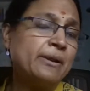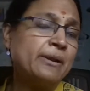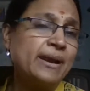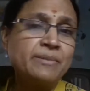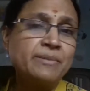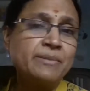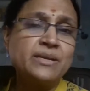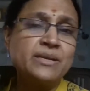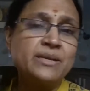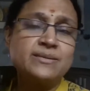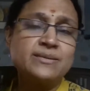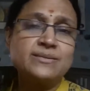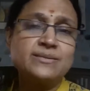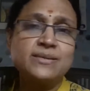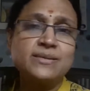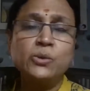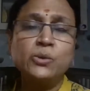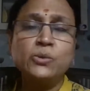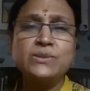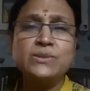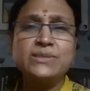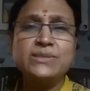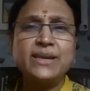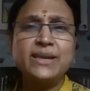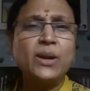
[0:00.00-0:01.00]
prime
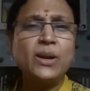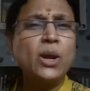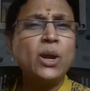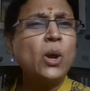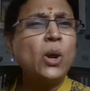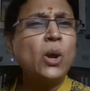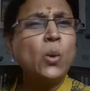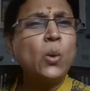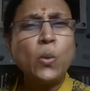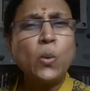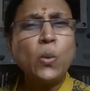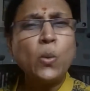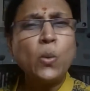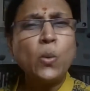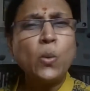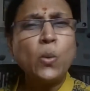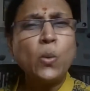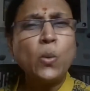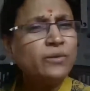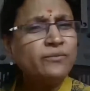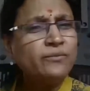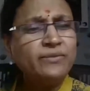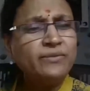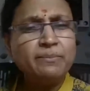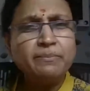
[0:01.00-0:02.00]
minister who said, why
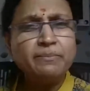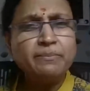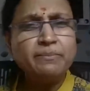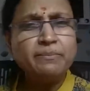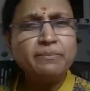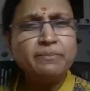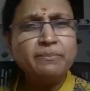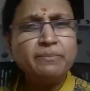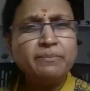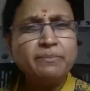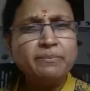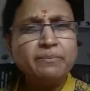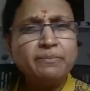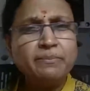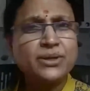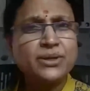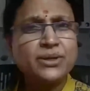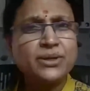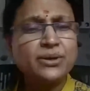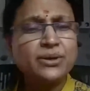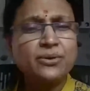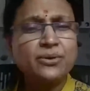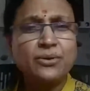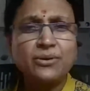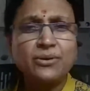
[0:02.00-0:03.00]
not we build a
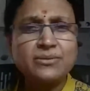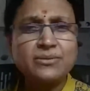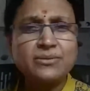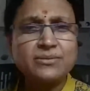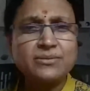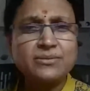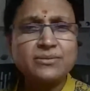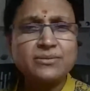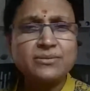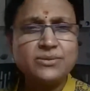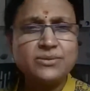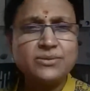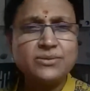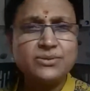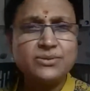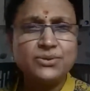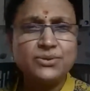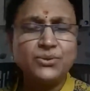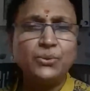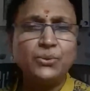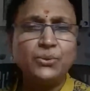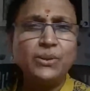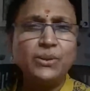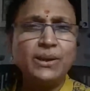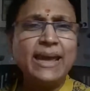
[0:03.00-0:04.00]
bridge across these
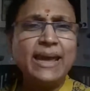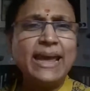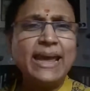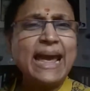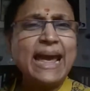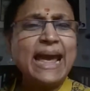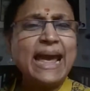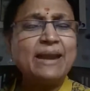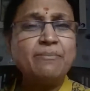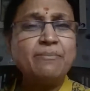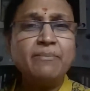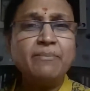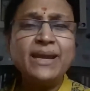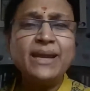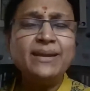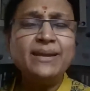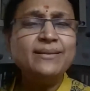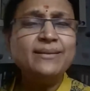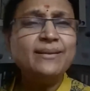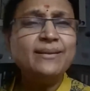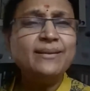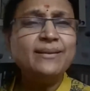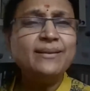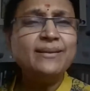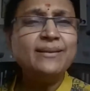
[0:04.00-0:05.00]
two and
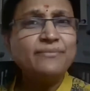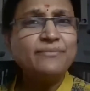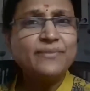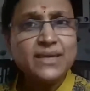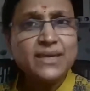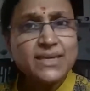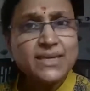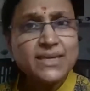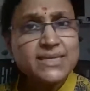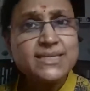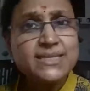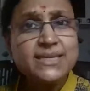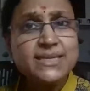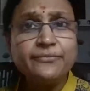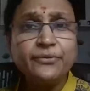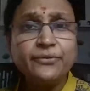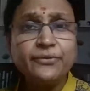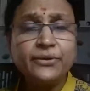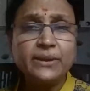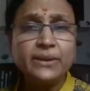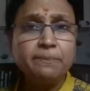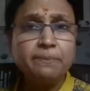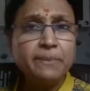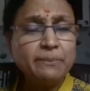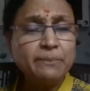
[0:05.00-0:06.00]
make the life easy
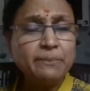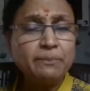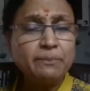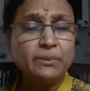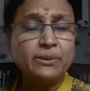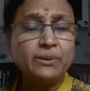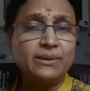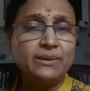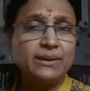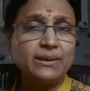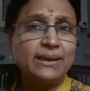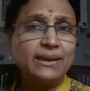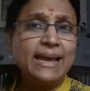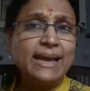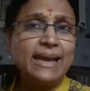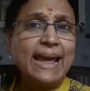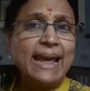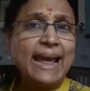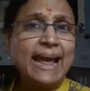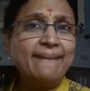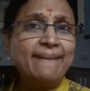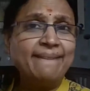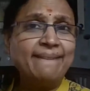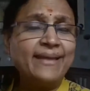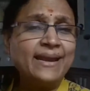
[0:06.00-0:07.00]
for the people?
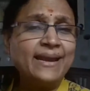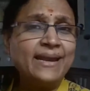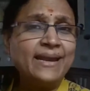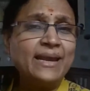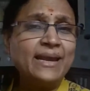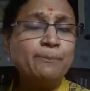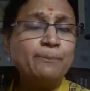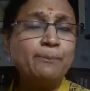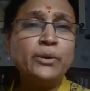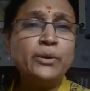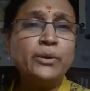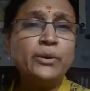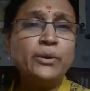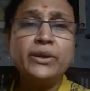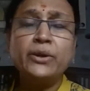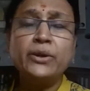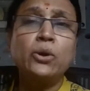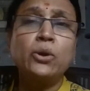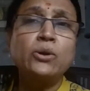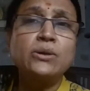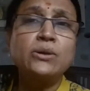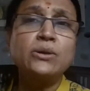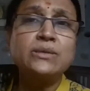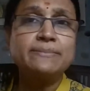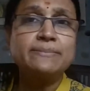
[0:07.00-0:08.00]
And then he put
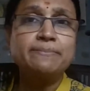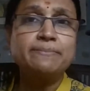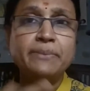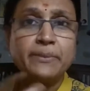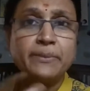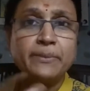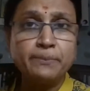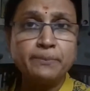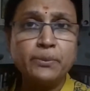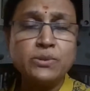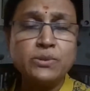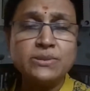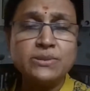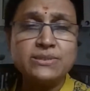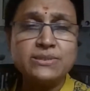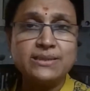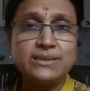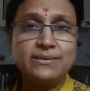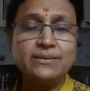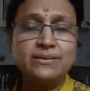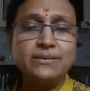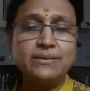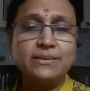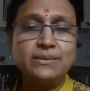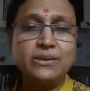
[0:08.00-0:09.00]
across the
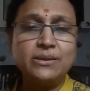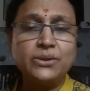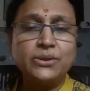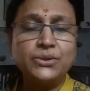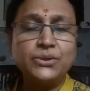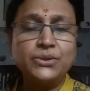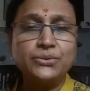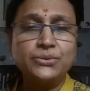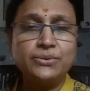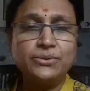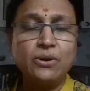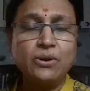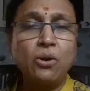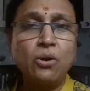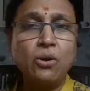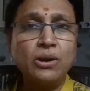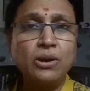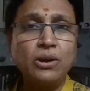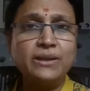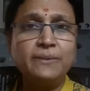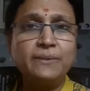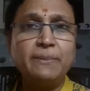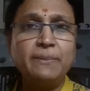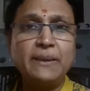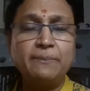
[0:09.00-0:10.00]
proposal to
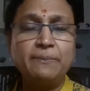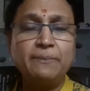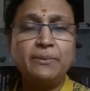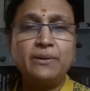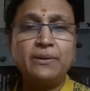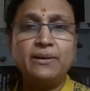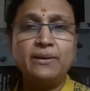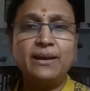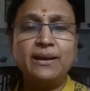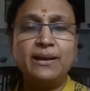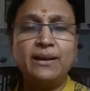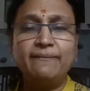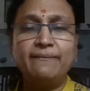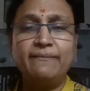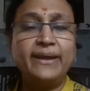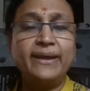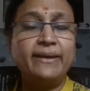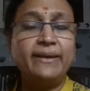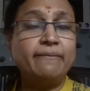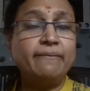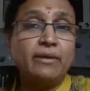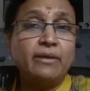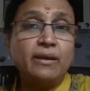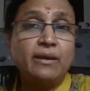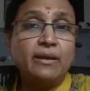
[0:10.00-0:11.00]
all the people
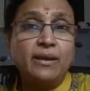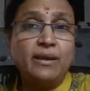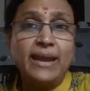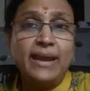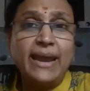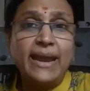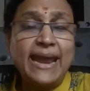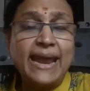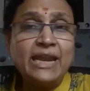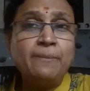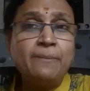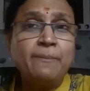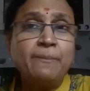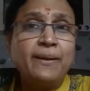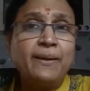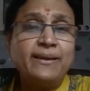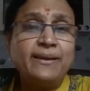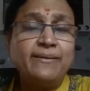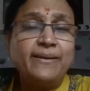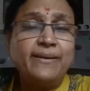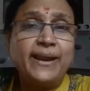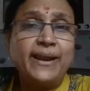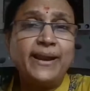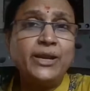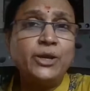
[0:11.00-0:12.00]
there,
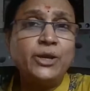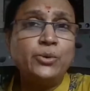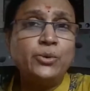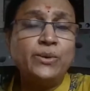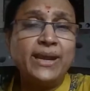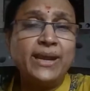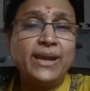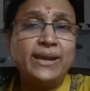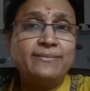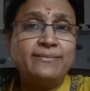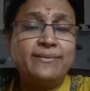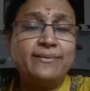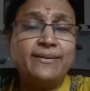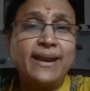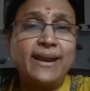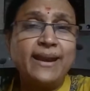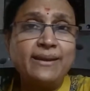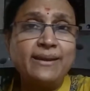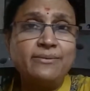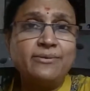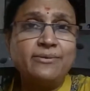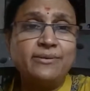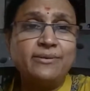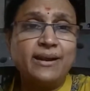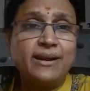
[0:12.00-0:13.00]
anybody ready to take the
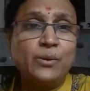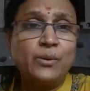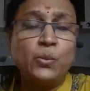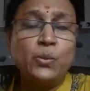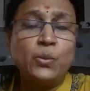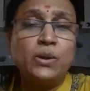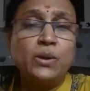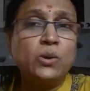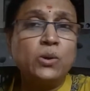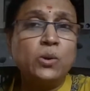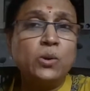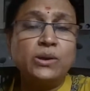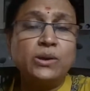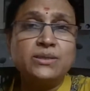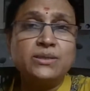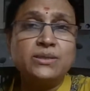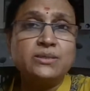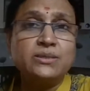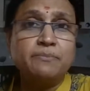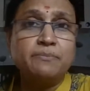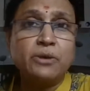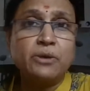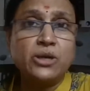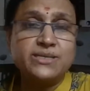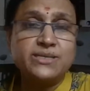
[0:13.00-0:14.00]
tender and work on
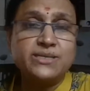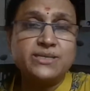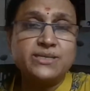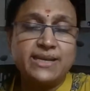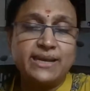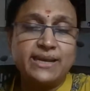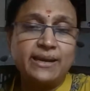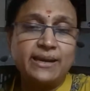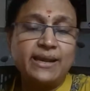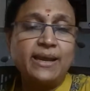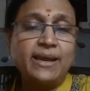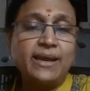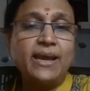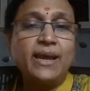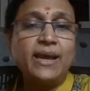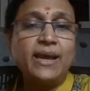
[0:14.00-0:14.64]
this project.